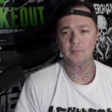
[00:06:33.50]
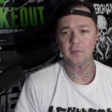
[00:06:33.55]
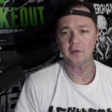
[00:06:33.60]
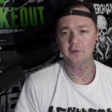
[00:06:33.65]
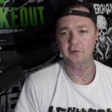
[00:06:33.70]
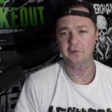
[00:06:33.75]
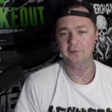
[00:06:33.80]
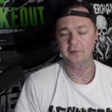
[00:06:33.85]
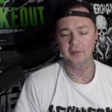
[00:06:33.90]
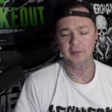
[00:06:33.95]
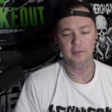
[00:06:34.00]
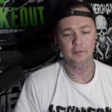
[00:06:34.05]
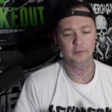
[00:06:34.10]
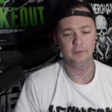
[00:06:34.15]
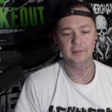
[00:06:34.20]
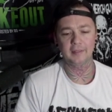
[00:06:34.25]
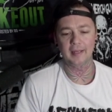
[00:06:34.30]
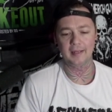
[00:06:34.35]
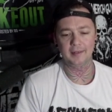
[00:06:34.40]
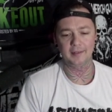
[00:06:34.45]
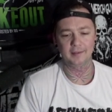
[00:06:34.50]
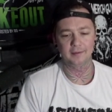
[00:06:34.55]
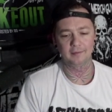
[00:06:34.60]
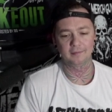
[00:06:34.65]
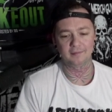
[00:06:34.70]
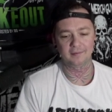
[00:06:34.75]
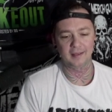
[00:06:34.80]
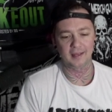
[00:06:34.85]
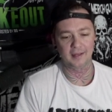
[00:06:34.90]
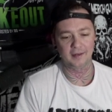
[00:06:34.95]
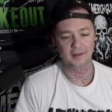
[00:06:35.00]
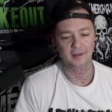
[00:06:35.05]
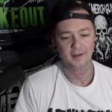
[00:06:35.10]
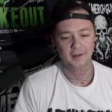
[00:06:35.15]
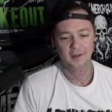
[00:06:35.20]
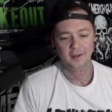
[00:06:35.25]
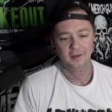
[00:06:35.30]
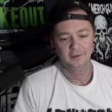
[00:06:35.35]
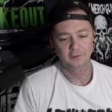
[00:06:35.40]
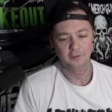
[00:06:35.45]
just to include that in her set.
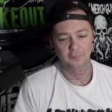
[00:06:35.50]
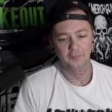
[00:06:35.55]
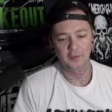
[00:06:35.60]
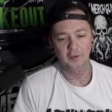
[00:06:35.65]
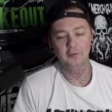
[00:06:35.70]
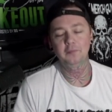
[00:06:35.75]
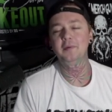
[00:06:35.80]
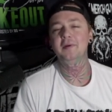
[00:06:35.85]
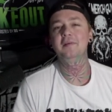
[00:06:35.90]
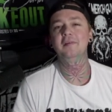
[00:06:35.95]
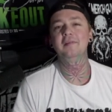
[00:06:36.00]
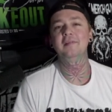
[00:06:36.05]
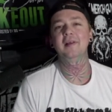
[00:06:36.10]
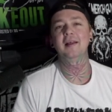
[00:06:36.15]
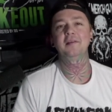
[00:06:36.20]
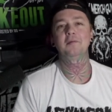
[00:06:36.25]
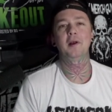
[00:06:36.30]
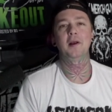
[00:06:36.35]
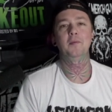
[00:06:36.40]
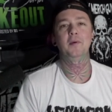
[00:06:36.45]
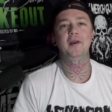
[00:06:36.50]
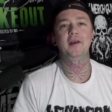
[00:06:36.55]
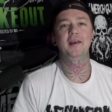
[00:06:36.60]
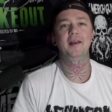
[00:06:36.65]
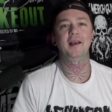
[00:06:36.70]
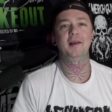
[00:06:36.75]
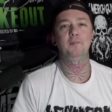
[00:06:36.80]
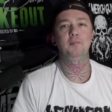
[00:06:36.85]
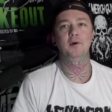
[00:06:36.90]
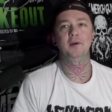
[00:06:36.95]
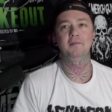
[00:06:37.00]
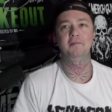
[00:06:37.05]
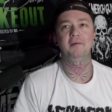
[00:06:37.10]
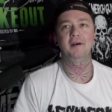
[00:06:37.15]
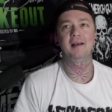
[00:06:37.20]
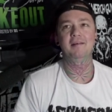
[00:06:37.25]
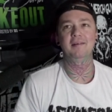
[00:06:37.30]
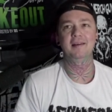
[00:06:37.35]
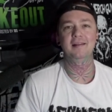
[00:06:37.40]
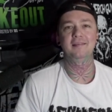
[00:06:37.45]
So for those reasons, that's why I went nine point
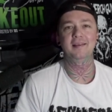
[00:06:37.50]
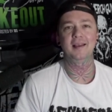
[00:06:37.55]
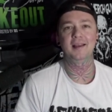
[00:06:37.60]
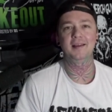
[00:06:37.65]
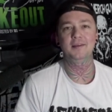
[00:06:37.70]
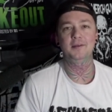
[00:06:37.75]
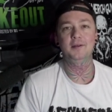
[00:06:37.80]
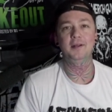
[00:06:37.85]
five out of ten.